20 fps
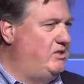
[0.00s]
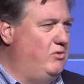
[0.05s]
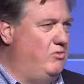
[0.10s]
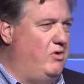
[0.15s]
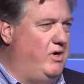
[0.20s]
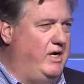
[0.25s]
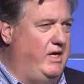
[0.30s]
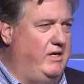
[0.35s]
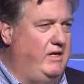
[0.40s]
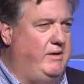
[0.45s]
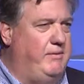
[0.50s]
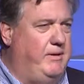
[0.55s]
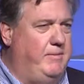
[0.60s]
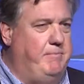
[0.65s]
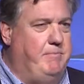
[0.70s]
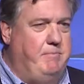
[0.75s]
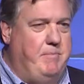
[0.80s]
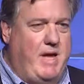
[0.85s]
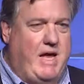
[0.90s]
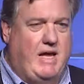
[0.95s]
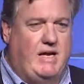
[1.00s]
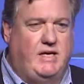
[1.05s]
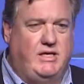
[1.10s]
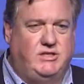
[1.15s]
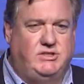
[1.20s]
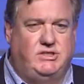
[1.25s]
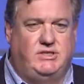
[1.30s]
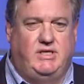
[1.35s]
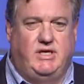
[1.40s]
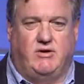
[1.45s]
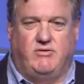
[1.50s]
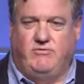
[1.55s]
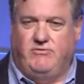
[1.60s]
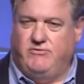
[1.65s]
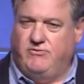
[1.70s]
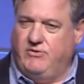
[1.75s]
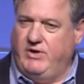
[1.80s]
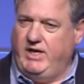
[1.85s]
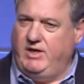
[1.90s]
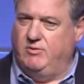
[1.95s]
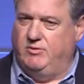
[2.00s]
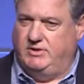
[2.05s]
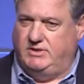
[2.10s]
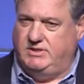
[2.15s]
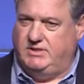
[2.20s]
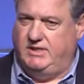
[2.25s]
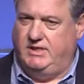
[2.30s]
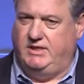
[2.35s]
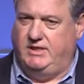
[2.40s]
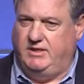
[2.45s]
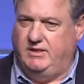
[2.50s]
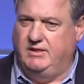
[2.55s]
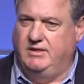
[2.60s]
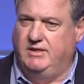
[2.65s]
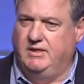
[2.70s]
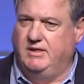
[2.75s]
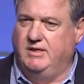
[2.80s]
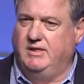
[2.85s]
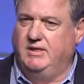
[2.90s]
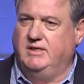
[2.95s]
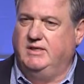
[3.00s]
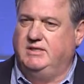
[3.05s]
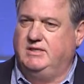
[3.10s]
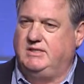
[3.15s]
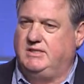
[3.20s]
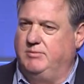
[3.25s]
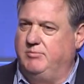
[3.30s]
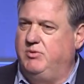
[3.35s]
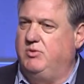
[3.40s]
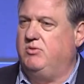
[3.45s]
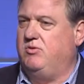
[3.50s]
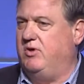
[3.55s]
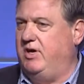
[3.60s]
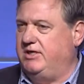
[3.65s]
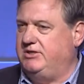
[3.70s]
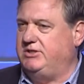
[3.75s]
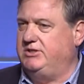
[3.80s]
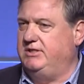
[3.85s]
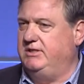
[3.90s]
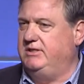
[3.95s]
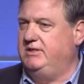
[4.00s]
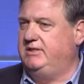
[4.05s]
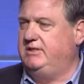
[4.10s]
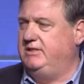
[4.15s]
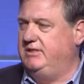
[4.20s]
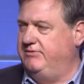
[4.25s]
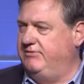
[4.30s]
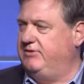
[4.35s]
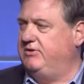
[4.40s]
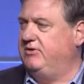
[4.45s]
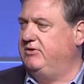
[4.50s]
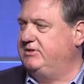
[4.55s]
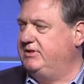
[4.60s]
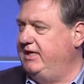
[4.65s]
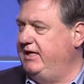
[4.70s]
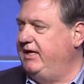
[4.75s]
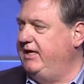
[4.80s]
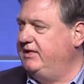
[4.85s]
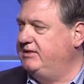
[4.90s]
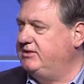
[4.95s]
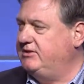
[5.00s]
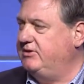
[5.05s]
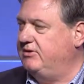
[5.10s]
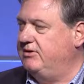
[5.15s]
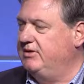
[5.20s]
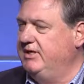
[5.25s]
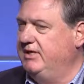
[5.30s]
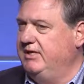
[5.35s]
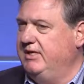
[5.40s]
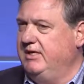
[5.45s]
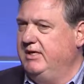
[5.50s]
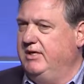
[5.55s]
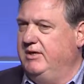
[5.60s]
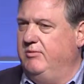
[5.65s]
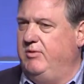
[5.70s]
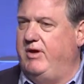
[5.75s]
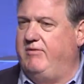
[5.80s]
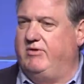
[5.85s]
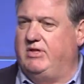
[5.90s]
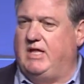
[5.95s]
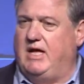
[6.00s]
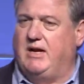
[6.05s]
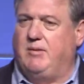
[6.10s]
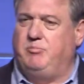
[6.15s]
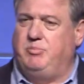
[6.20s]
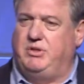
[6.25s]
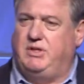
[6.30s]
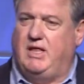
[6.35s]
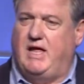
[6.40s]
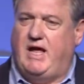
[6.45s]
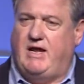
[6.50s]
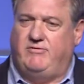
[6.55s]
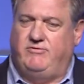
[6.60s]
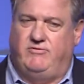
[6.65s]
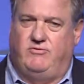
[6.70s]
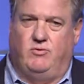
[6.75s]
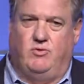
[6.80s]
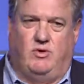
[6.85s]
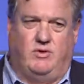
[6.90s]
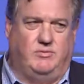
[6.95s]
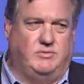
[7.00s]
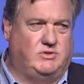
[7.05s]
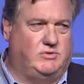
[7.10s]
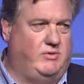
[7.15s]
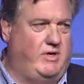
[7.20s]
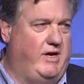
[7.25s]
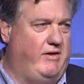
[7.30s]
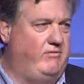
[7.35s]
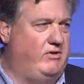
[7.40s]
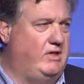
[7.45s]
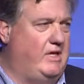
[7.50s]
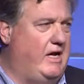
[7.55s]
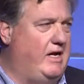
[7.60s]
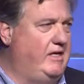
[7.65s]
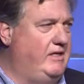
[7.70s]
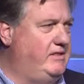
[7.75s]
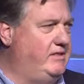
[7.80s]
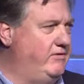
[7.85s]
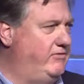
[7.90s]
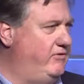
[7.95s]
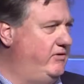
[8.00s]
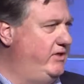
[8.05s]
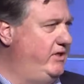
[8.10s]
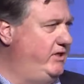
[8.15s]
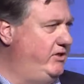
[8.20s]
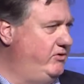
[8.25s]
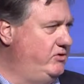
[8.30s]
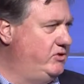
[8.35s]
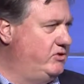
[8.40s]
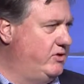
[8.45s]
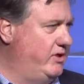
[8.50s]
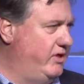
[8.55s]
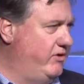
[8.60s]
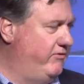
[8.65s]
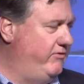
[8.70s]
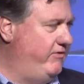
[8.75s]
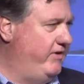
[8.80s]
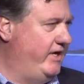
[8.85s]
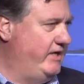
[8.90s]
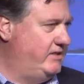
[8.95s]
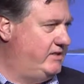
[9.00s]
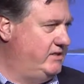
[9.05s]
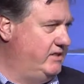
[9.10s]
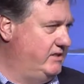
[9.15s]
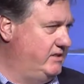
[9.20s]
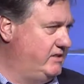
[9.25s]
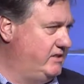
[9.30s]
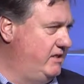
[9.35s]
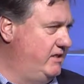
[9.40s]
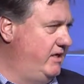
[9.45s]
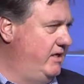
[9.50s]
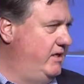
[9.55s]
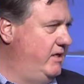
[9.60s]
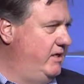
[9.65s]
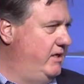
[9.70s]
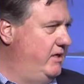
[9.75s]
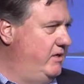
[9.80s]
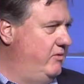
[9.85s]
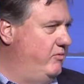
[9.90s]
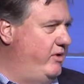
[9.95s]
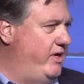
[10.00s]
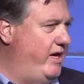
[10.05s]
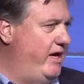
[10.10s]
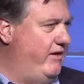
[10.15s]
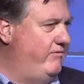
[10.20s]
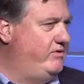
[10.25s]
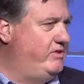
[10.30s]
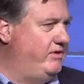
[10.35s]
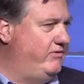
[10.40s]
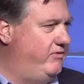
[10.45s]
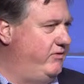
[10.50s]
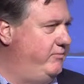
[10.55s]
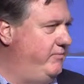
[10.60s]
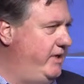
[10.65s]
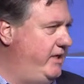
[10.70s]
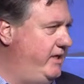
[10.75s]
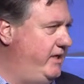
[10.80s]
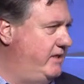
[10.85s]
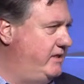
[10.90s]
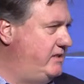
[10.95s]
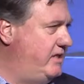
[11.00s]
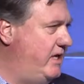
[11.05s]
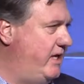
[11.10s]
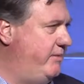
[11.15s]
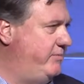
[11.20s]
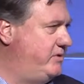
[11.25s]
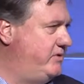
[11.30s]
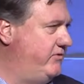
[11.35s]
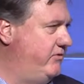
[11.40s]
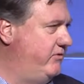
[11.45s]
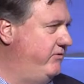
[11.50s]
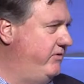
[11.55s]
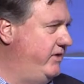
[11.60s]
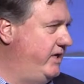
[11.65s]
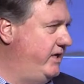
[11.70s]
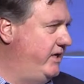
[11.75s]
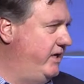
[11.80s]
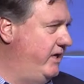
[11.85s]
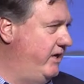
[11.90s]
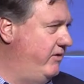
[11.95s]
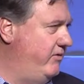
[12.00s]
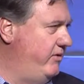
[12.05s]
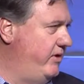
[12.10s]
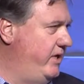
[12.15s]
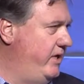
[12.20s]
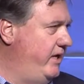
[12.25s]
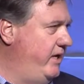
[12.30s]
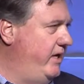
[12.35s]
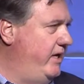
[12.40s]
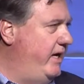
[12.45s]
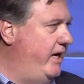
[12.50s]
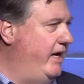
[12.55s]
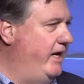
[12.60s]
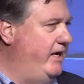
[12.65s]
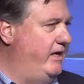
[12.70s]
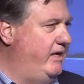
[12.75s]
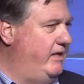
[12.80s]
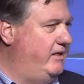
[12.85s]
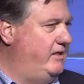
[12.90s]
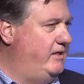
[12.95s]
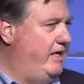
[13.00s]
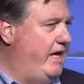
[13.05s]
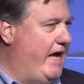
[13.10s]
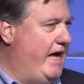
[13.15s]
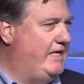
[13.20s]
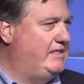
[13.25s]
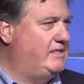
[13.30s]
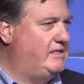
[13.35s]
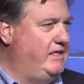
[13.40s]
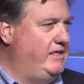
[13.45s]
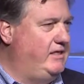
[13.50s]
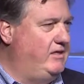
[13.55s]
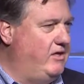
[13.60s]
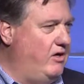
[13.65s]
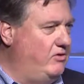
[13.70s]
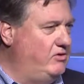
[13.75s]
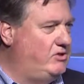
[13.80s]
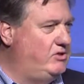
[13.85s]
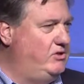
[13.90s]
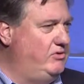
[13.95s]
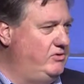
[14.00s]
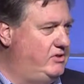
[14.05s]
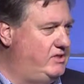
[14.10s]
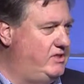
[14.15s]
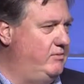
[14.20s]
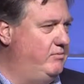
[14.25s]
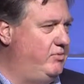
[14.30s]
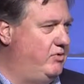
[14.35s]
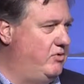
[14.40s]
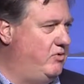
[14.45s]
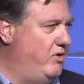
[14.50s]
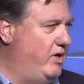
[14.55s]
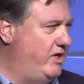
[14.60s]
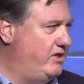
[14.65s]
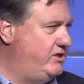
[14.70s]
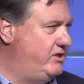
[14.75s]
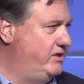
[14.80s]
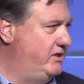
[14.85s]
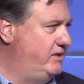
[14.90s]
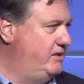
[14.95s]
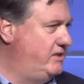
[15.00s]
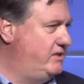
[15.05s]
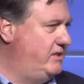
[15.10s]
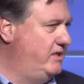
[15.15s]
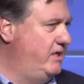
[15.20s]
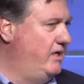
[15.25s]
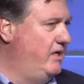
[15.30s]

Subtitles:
want to manage their frequency. Simple question, difficult to answer. We have a lot of platforms. We have a lot of different user interfaces. We have different media types for video. And asking those two simple questions,